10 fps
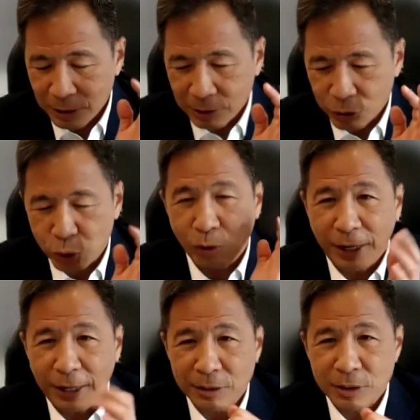show of
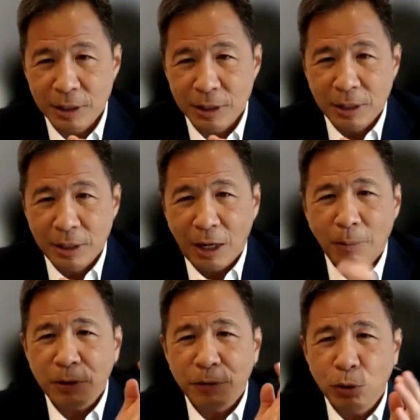hands, how
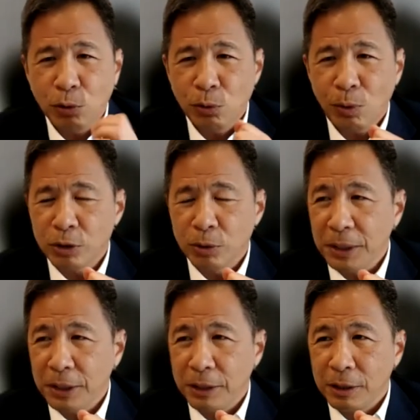many of you want to
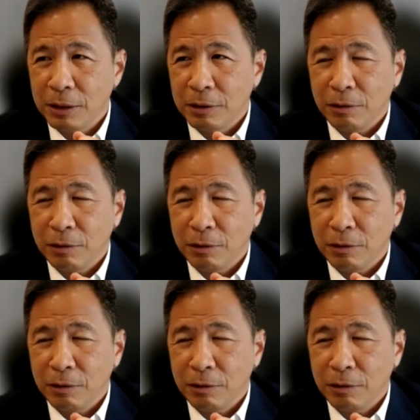be